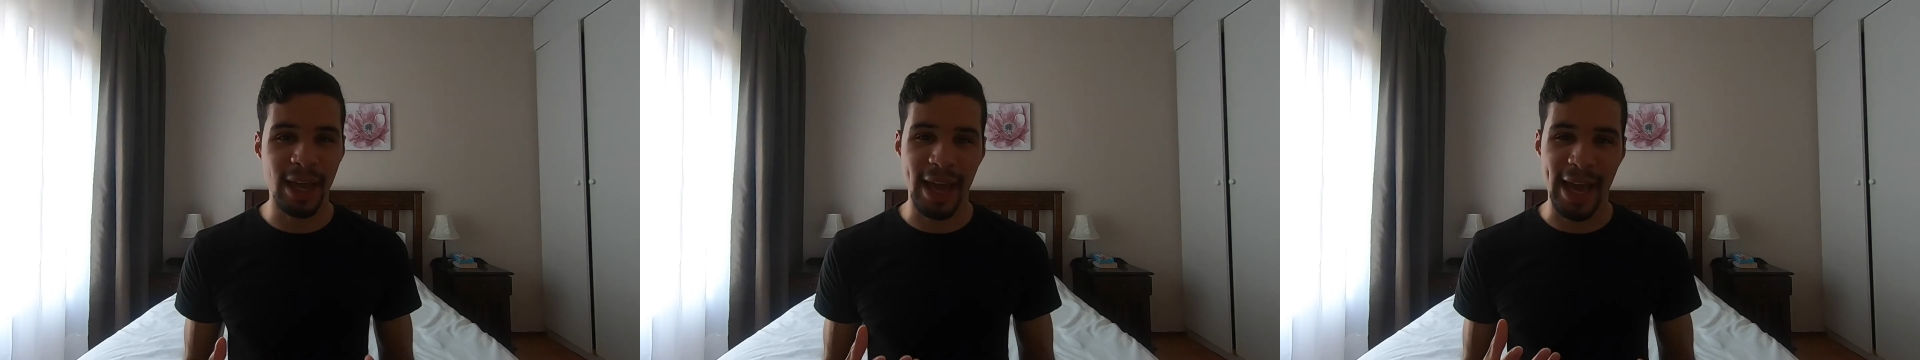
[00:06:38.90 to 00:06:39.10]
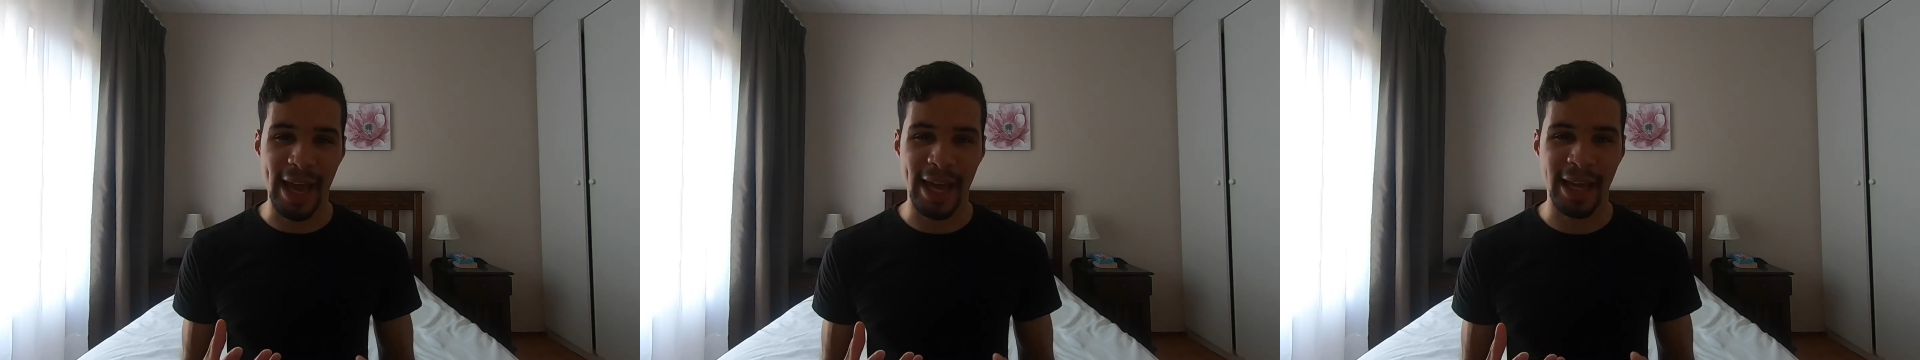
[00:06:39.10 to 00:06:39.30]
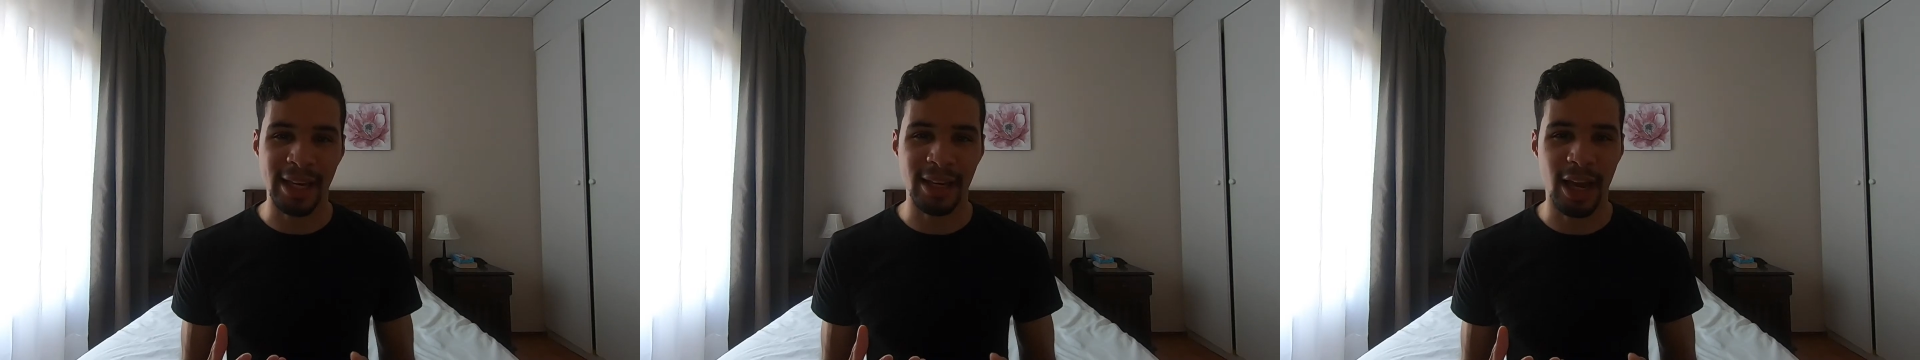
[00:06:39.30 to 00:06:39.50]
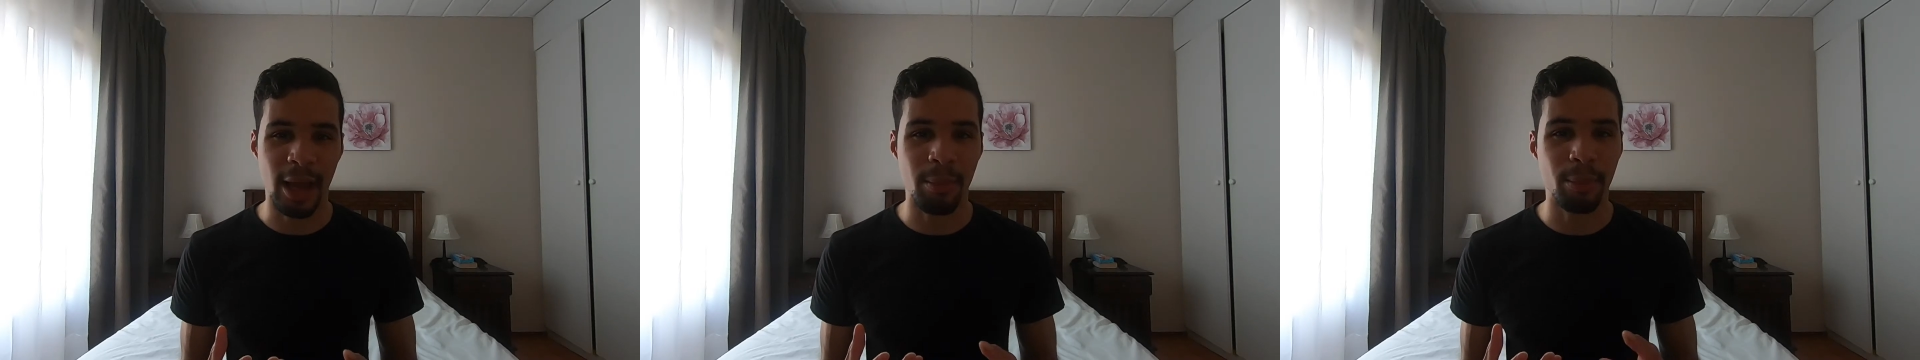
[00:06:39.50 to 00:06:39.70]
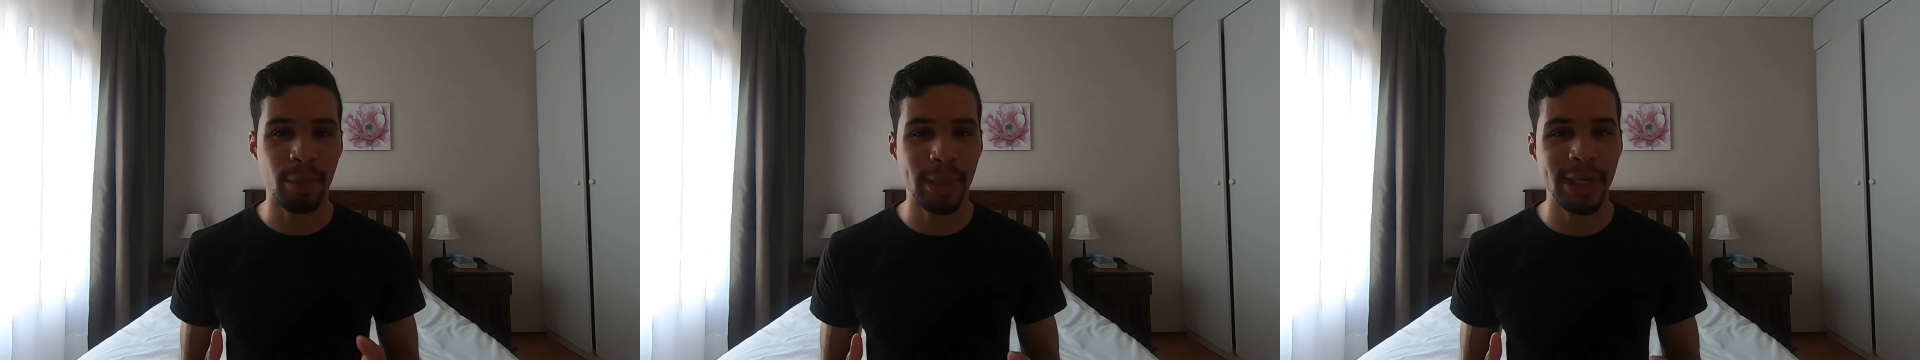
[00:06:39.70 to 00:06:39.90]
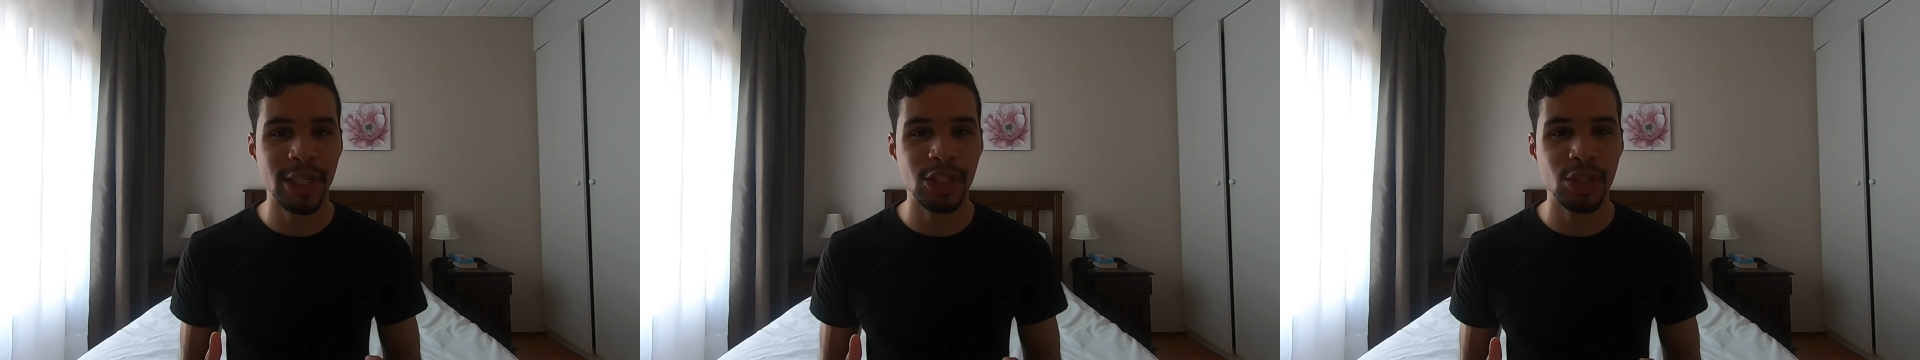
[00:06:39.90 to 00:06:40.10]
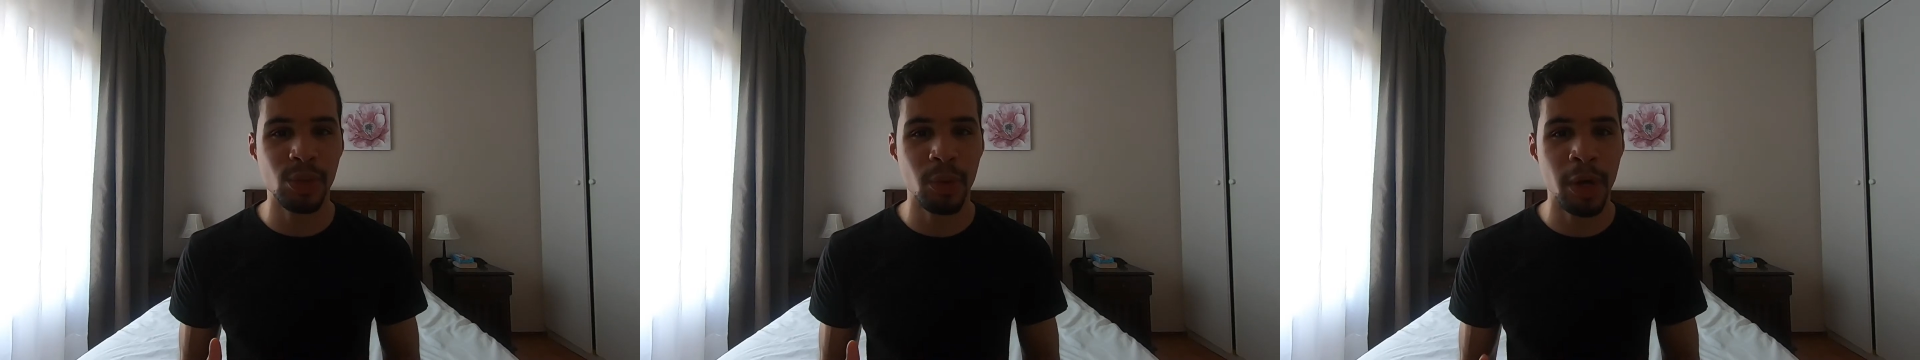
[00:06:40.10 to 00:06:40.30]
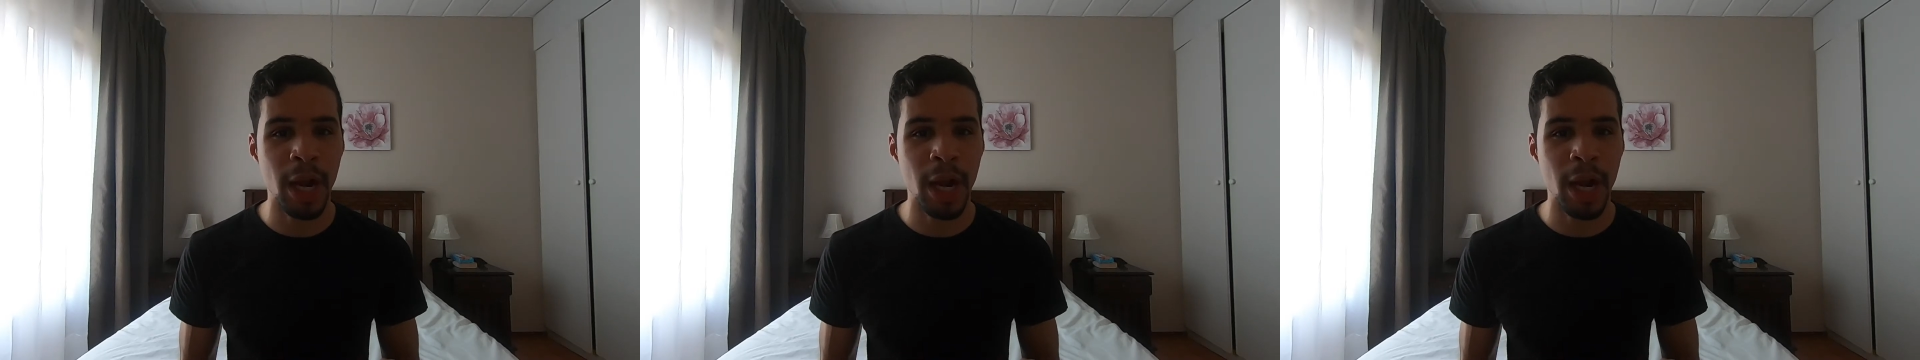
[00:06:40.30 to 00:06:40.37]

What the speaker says: and I'm pretty sure